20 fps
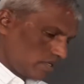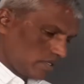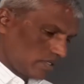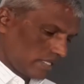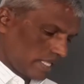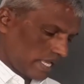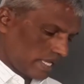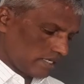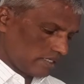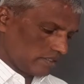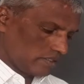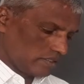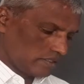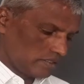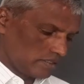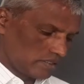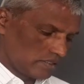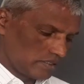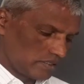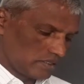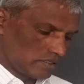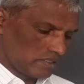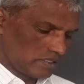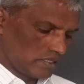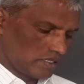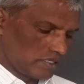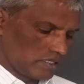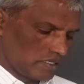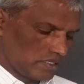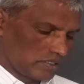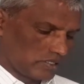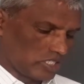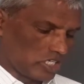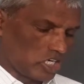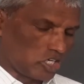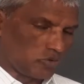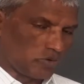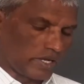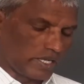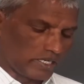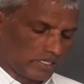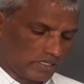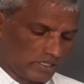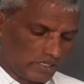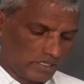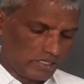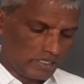Then, third one.